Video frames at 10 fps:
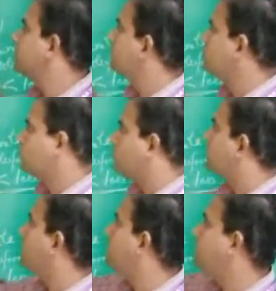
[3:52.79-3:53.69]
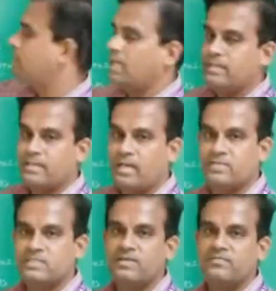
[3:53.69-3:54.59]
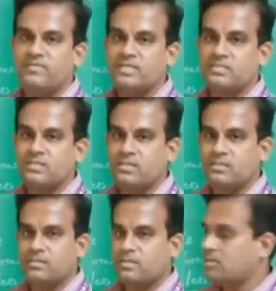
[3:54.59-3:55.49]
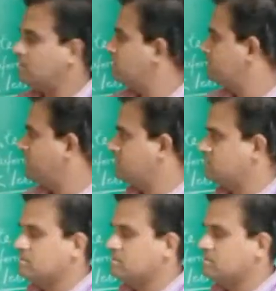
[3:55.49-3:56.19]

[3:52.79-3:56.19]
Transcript: you know light travels very faster in space.